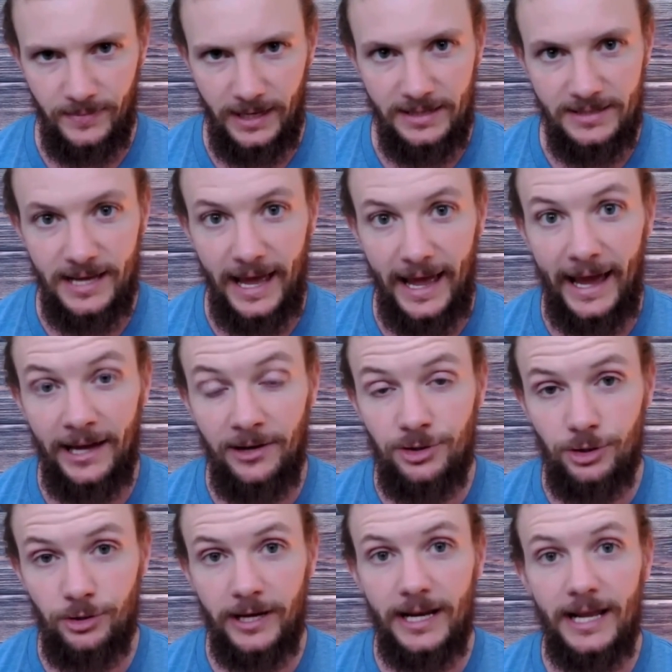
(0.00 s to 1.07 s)
And to
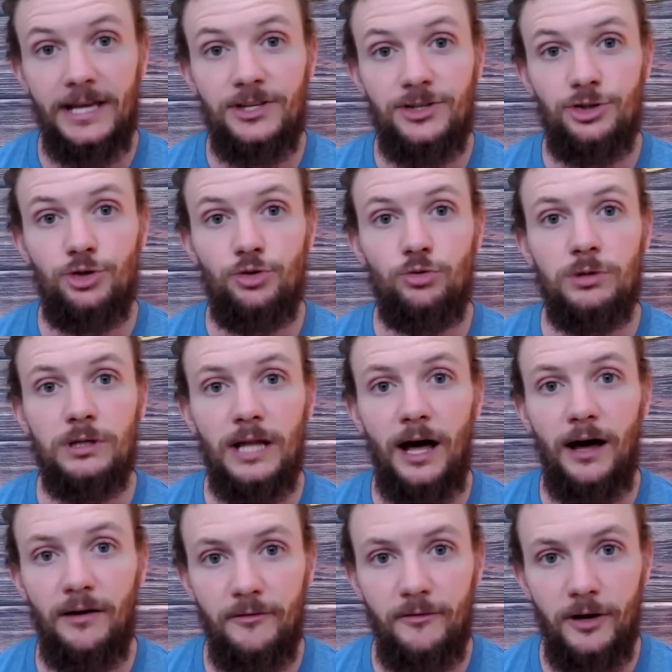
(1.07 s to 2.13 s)
enter it is to
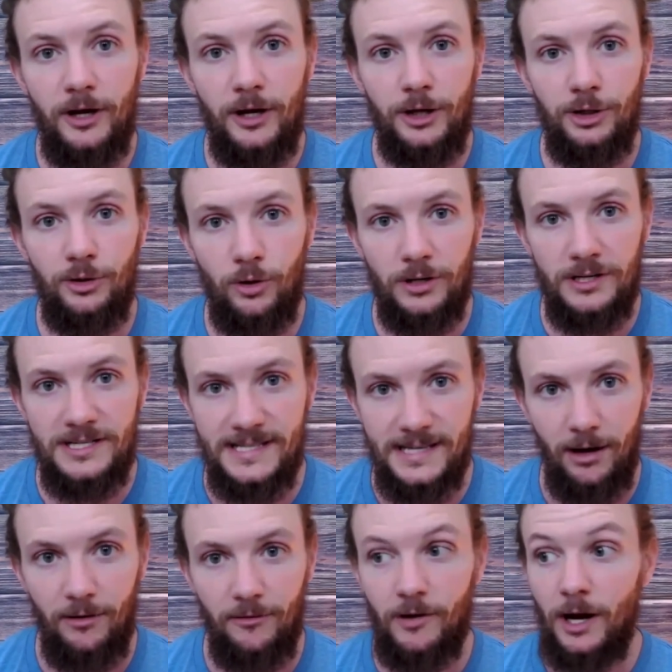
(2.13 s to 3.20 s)
love
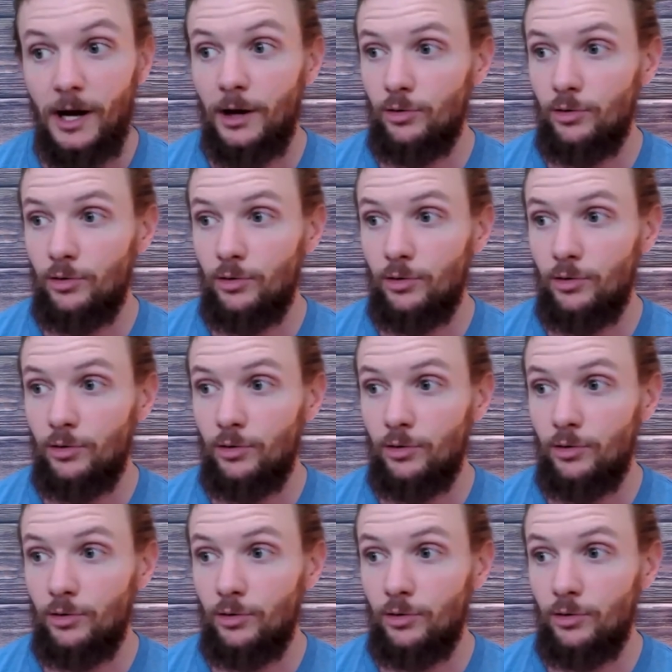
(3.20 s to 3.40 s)
yourself